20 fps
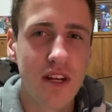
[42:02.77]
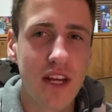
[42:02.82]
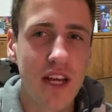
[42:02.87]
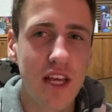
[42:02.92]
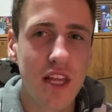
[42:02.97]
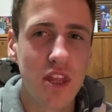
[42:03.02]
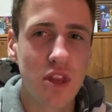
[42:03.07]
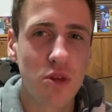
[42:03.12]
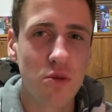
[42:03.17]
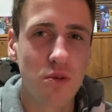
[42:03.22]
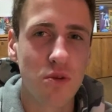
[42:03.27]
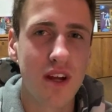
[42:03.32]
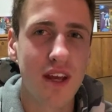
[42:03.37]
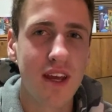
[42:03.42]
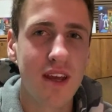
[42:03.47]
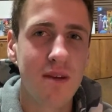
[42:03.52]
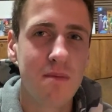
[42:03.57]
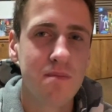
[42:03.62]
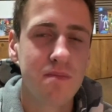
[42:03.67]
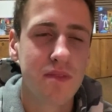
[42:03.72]

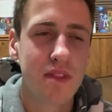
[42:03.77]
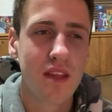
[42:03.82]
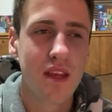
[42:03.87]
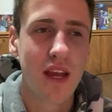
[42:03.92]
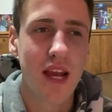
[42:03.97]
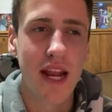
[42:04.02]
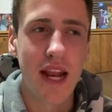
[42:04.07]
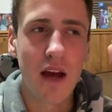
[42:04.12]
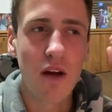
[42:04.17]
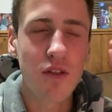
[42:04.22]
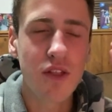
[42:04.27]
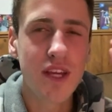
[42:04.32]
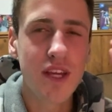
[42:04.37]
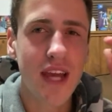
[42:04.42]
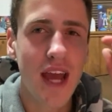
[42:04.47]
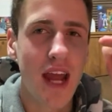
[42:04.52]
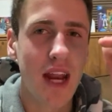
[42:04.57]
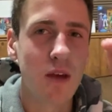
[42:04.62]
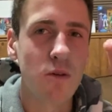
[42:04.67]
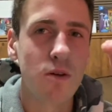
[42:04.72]
E3, and I don't think
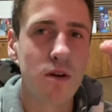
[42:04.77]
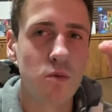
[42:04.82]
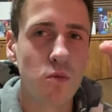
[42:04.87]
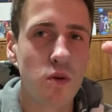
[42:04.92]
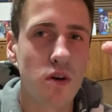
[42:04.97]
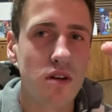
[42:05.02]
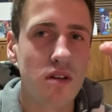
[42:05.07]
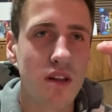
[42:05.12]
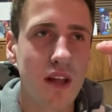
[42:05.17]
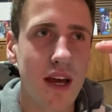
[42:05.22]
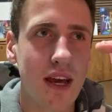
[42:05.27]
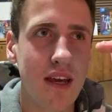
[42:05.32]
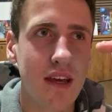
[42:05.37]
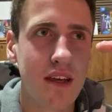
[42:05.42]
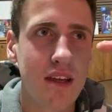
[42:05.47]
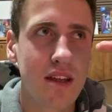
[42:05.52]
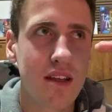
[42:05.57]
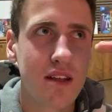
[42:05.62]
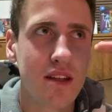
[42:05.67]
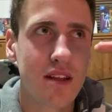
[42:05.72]
anyone will
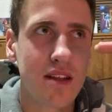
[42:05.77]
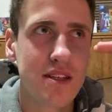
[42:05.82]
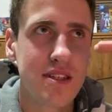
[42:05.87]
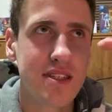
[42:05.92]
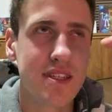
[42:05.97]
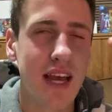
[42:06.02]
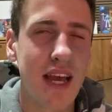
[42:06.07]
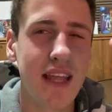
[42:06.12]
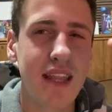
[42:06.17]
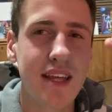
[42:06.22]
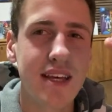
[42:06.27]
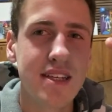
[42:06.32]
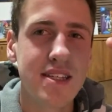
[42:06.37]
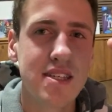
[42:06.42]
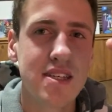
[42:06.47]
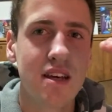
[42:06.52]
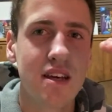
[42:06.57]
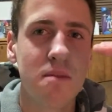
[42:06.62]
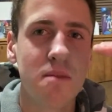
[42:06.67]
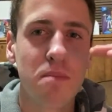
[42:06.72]
like say
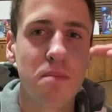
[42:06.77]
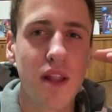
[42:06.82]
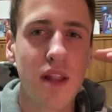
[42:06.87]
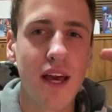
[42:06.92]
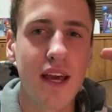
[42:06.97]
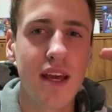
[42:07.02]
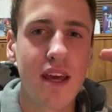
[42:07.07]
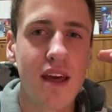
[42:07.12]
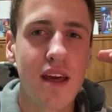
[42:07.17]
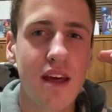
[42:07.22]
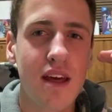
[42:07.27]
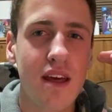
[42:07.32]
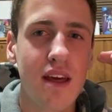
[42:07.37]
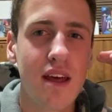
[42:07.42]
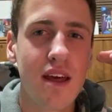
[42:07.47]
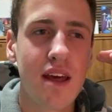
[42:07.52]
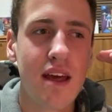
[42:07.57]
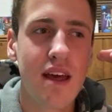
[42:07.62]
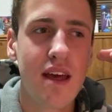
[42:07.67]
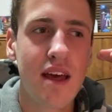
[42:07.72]
this, but like
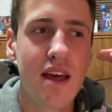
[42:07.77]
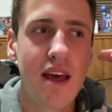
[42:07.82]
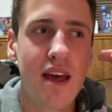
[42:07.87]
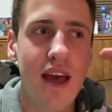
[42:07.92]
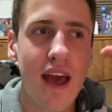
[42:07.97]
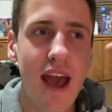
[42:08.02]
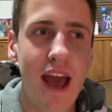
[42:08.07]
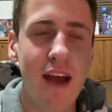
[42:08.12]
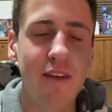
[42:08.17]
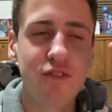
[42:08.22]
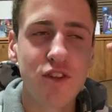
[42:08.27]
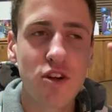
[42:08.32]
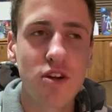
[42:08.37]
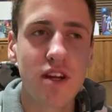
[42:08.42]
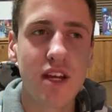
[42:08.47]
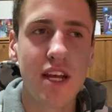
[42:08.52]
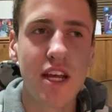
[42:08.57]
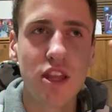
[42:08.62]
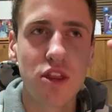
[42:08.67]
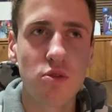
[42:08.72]
after
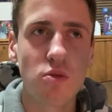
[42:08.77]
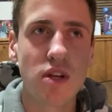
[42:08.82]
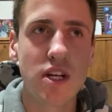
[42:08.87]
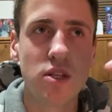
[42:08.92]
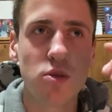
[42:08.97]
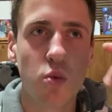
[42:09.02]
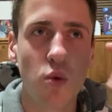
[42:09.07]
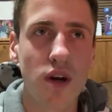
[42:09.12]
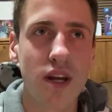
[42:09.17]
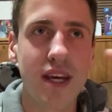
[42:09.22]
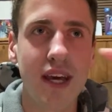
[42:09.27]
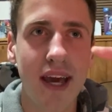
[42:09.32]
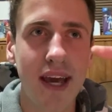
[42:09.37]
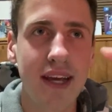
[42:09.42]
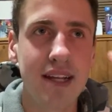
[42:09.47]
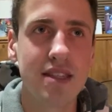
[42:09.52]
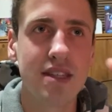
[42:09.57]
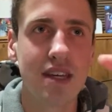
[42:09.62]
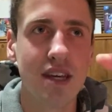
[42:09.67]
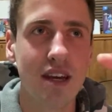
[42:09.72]
E3
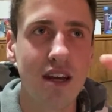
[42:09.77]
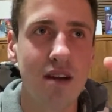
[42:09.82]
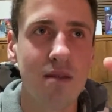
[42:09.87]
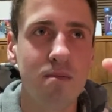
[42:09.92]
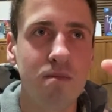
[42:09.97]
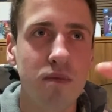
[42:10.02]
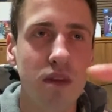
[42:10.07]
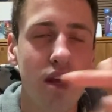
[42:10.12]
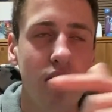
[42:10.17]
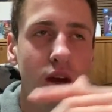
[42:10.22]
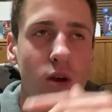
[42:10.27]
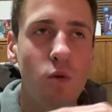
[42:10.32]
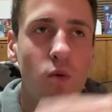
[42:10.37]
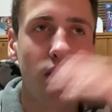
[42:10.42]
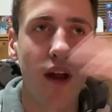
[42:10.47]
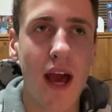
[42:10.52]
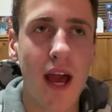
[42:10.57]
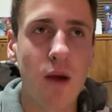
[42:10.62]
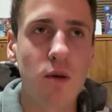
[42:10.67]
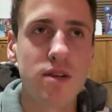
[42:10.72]
2018,
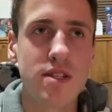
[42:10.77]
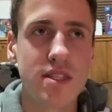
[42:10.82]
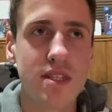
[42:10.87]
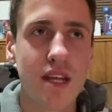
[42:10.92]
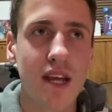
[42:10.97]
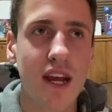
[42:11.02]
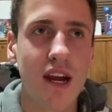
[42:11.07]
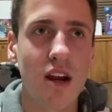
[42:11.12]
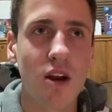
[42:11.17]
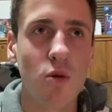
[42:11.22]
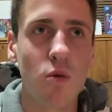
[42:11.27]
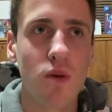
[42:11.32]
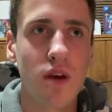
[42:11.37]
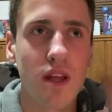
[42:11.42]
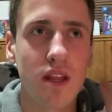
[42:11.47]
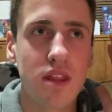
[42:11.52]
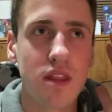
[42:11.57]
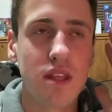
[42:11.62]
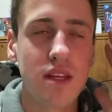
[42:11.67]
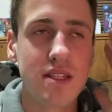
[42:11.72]
when I was there
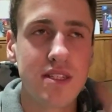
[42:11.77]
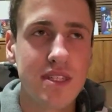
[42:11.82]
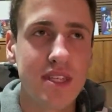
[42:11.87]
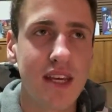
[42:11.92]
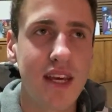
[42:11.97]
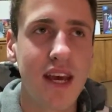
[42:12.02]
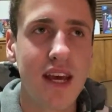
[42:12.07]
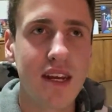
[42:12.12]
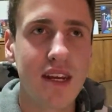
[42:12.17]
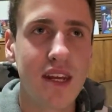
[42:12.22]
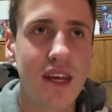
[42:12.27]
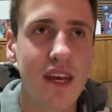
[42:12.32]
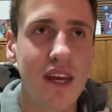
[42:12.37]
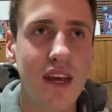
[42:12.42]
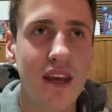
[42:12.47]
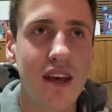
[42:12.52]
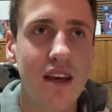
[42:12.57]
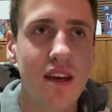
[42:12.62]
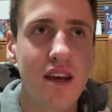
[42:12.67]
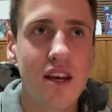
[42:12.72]
with
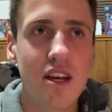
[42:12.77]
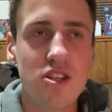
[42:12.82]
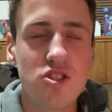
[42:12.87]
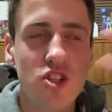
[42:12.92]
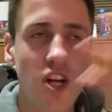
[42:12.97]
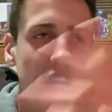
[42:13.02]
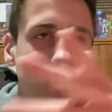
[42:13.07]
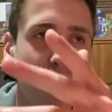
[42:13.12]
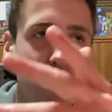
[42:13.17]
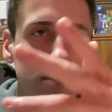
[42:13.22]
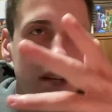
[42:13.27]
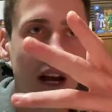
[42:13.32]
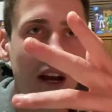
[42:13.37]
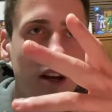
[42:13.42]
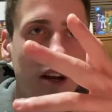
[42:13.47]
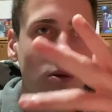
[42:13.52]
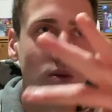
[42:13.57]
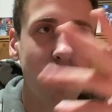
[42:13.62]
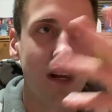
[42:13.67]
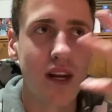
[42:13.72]
CND, Jacob
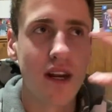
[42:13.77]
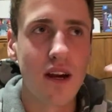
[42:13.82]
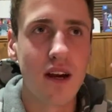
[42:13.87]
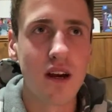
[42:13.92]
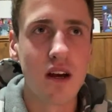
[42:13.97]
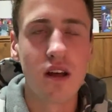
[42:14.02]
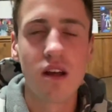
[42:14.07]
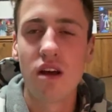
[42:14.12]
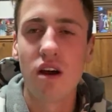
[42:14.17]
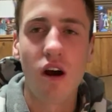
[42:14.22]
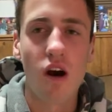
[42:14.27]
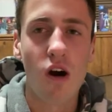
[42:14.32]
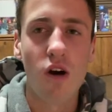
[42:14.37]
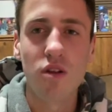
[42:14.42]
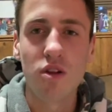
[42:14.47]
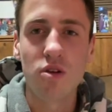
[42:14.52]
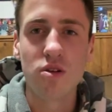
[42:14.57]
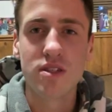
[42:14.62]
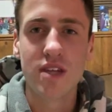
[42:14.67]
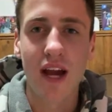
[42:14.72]
Zakarina, all
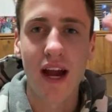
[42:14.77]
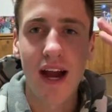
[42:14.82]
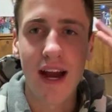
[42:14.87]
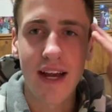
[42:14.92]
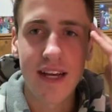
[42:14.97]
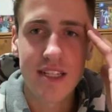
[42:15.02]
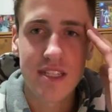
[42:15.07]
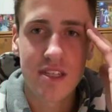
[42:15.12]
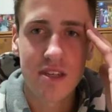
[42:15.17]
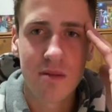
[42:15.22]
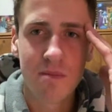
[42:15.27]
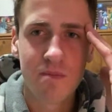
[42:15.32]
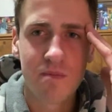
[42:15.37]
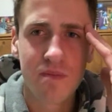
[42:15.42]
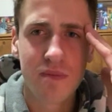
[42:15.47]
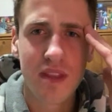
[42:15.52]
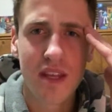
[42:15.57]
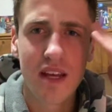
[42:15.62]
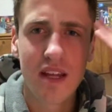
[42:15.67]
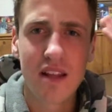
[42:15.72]
those guys,
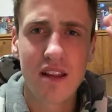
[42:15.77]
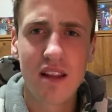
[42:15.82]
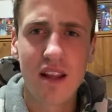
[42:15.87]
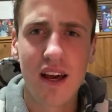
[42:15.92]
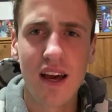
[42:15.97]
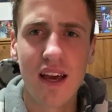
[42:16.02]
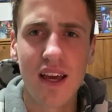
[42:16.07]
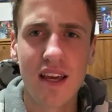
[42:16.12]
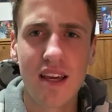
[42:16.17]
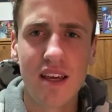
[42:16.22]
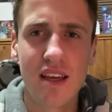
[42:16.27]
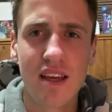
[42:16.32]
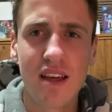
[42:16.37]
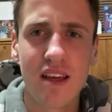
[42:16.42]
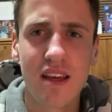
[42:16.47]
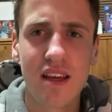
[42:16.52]
like